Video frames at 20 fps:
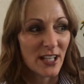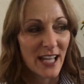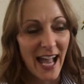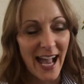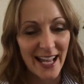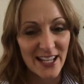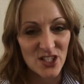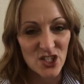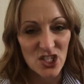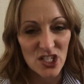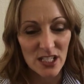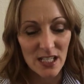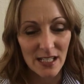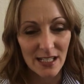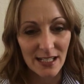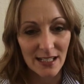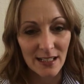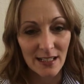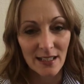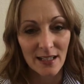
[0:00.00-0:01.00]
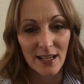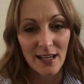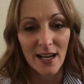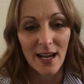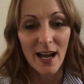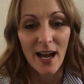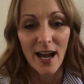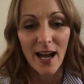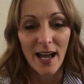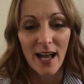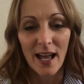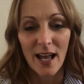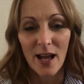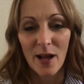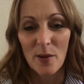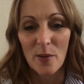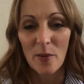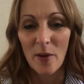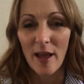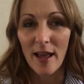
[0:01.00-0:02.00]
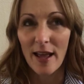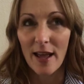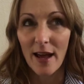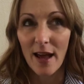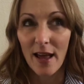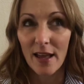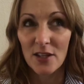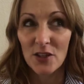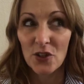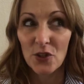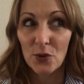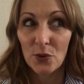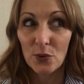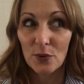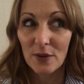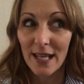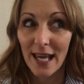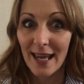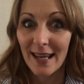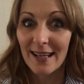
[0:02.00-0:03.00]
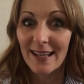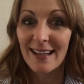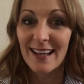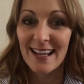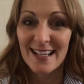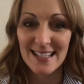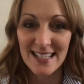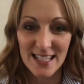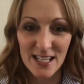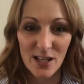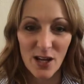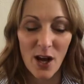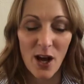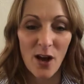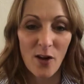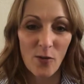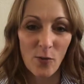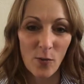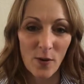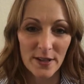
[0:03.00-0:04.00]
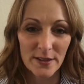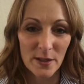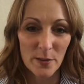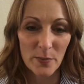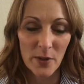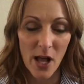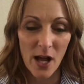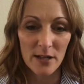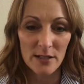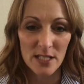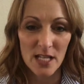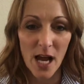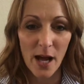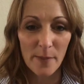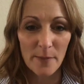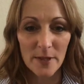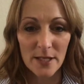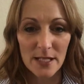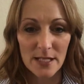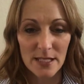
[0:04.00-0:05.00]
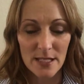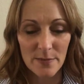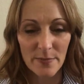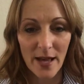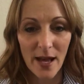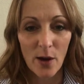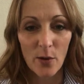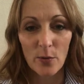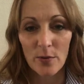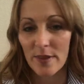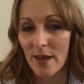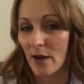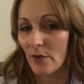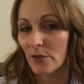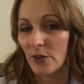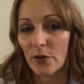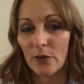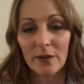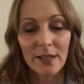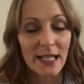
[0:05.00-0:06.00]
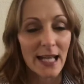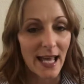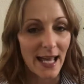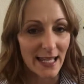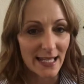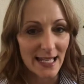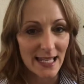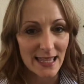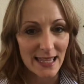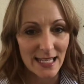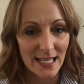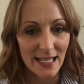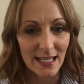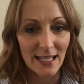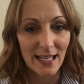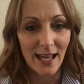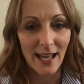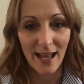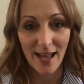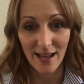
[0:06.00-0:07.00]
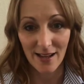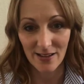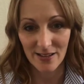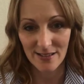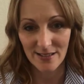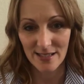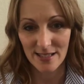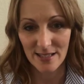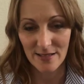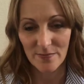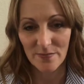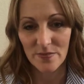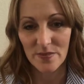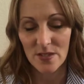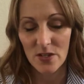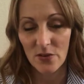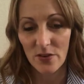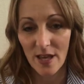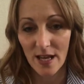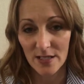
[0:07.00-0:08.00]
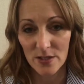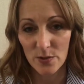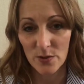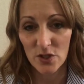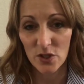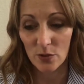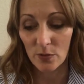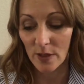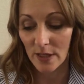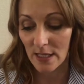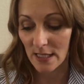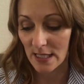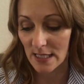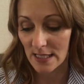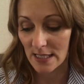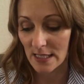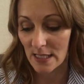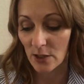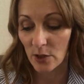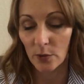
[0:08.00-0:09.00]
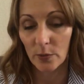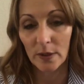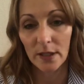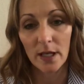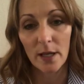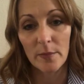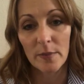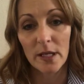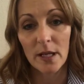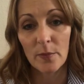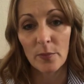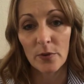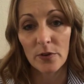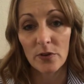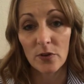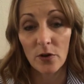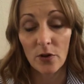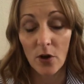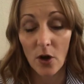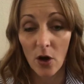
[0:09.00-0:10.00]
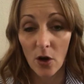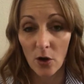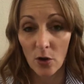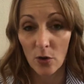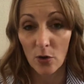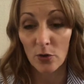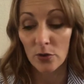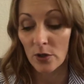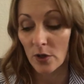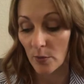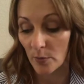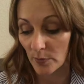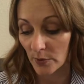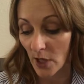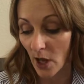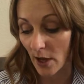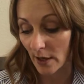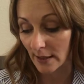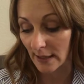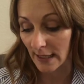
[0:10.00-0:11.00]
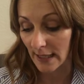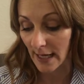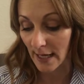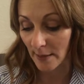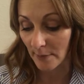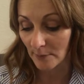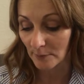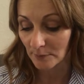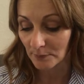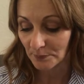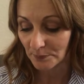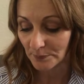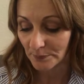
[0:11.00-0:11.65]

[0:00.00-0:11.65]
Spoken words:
catchy, and you get an idea of what the blog topic is about without knowing anything else. So that's what you want to consider when coming up with your own blog name.